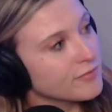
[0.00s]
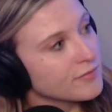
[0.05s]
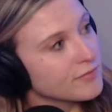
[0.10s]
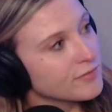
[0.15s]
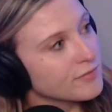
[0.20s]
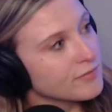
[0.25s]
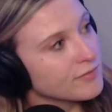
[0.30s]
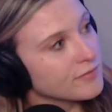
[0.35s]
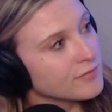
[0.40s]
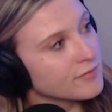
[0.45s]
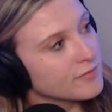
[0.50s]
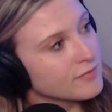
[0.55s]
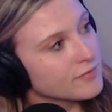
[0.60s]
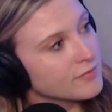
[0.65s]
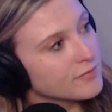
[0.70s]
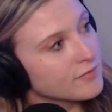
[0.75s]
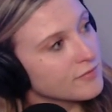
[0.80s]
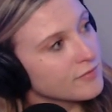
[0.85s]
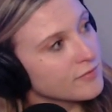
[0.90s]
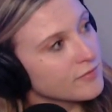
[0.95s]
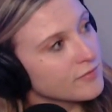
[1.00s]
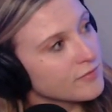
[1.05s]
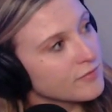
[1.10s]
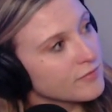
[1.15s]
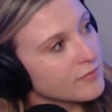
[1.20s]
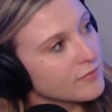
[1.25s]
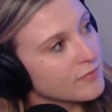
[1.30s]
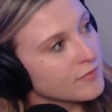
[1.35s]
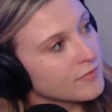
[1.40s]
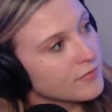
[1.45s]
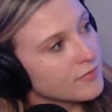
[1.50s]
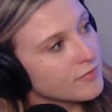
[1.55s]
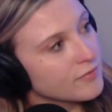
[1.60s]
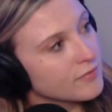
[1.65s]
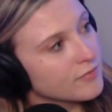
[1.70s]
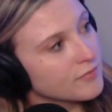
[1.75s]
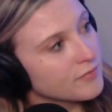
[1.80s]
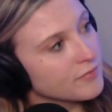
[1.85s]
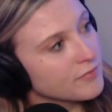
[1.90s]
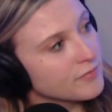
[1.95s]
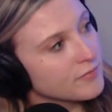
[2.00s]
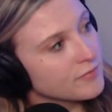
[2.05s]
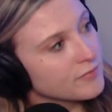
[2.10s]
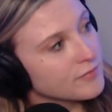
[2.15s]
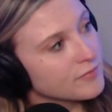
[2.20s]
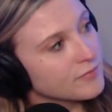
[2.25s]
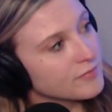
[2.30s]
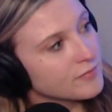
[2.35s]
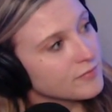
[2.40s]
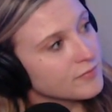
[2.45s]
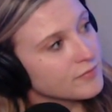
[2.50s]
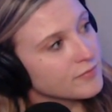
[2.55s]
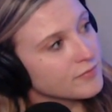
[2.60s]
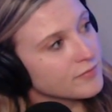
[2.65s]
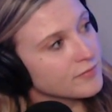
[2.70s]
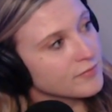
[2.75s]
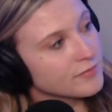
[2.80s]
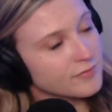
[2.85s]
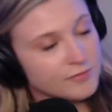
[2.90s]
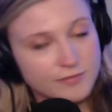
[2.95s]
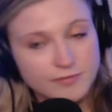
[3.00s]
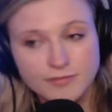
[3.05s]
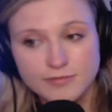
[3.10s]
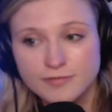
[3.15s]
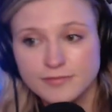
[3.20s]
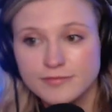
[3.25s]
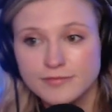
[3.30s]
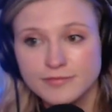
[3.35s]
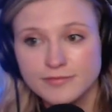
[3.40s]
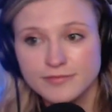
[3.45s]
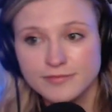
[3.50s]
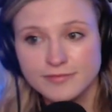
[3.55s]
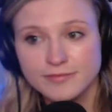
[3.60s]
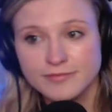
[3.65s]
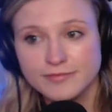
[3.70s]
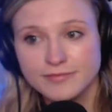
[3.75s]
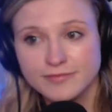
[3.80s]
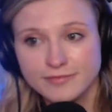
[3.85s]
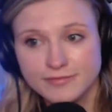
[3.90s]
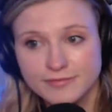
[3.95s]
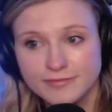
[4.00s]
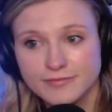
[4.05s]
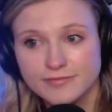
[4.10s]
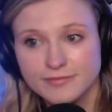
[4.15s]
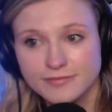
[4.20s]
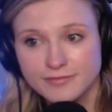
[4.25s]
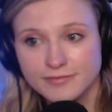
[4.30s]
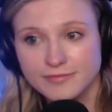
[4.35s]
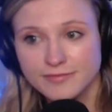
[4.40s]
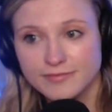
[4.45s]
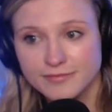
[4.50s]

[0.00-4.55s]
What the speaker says: This person isn't speaking.